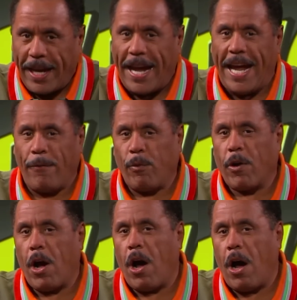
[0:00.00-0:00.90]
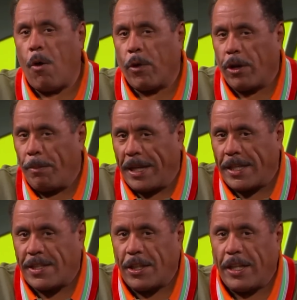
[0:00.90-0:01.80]
And we're all, we're gonna make
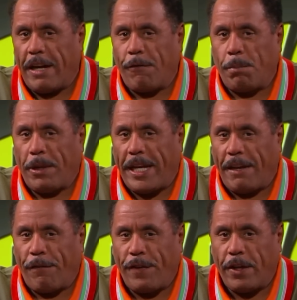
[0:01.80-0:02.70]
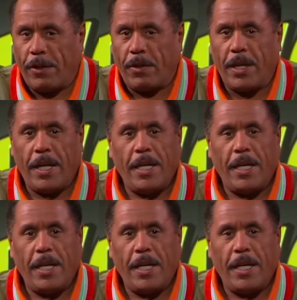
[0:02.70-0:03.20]
this a level playing field.